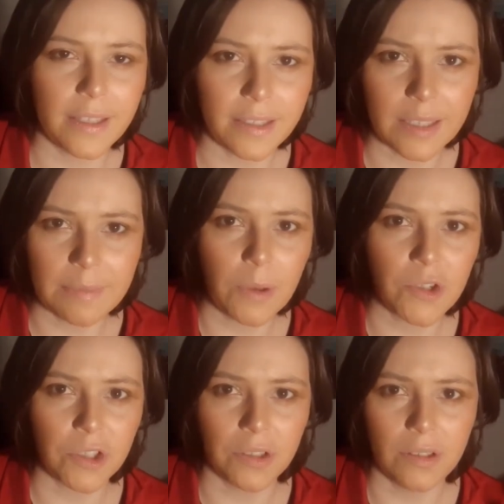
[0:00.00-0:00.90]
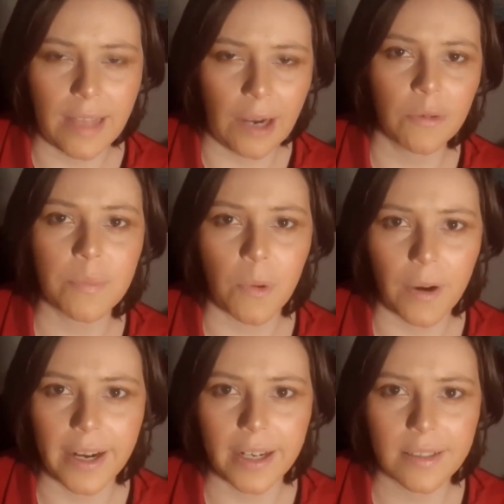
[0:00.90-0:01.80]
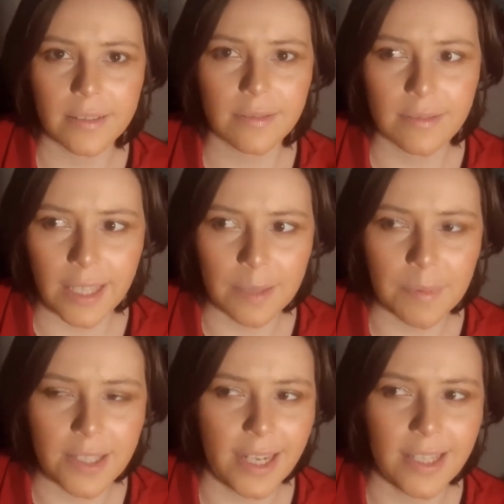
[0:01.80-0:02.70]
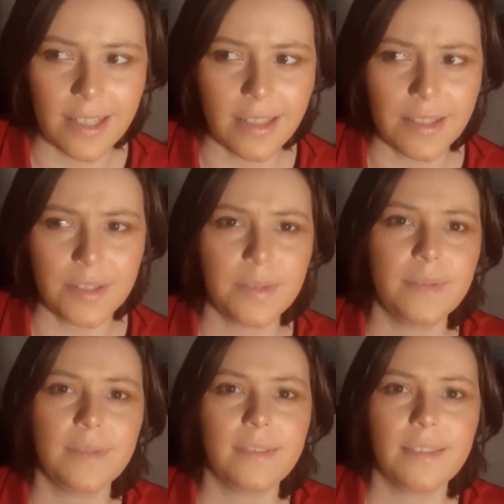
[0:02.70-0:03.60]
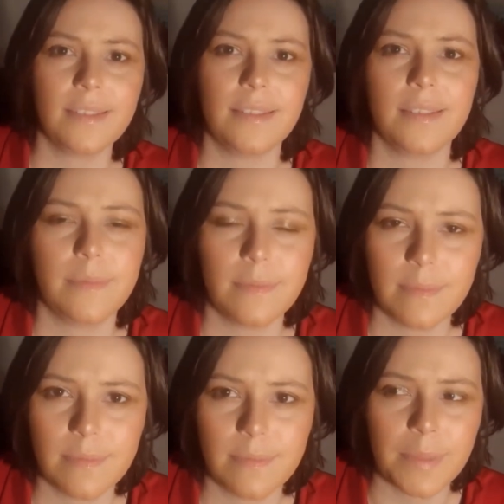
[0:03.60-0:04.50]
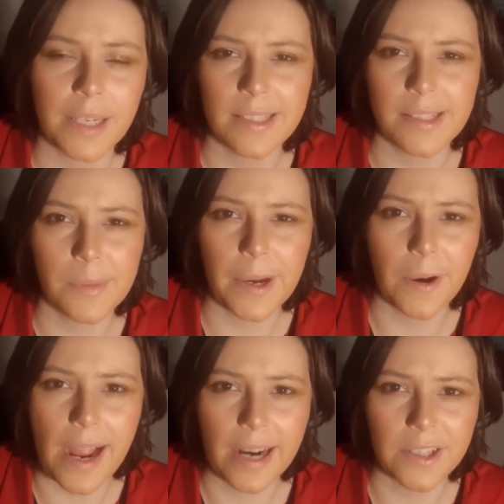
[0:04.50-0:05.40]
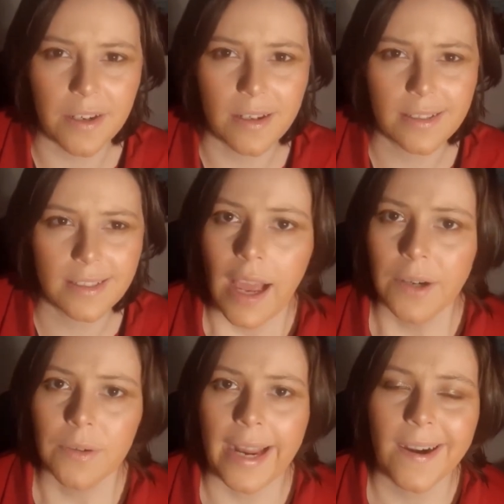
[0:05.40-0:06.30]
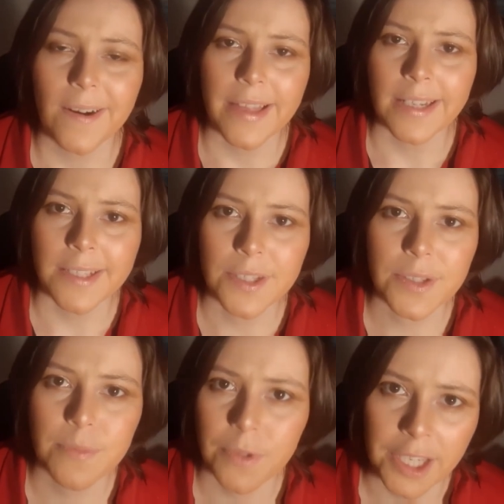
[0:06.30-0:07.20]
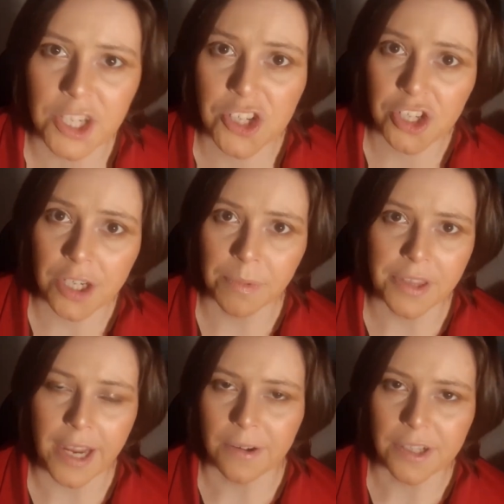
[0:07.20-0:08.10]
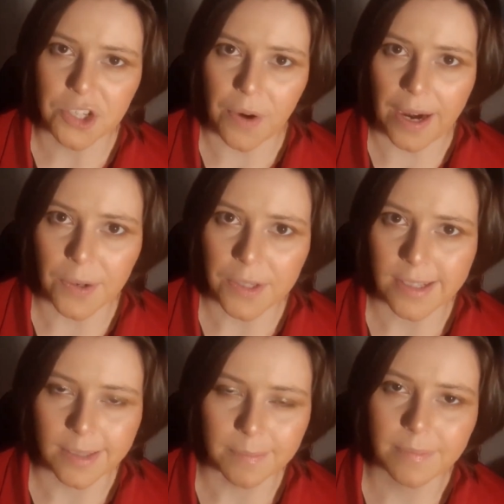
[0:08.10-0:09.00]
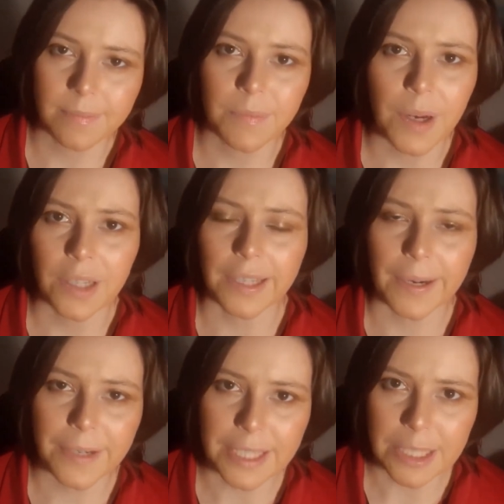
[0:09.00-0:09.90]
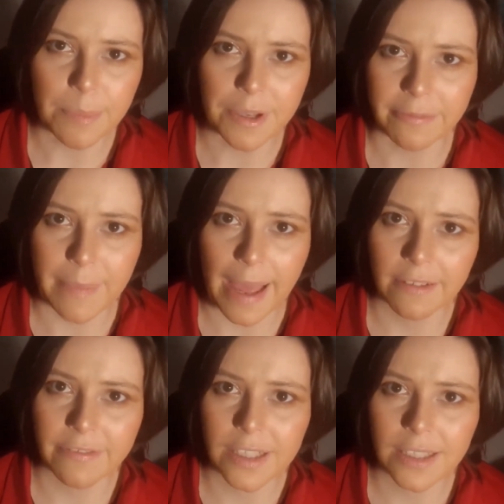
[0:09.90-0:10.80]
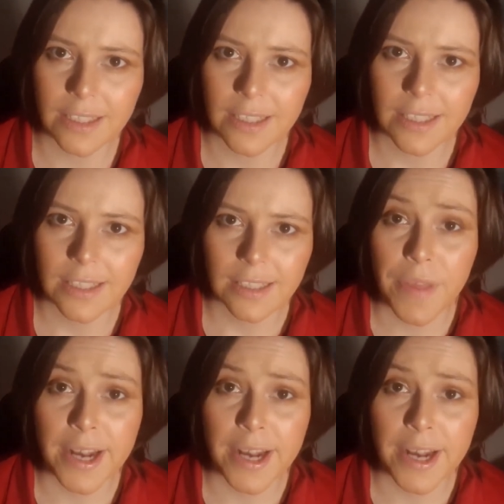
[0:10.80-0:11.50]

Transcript: big emotional outpouring like Mantegna does, because he's a better actor. I don't care that his relationship with Erin Strauss is a hilarious bit of backfill,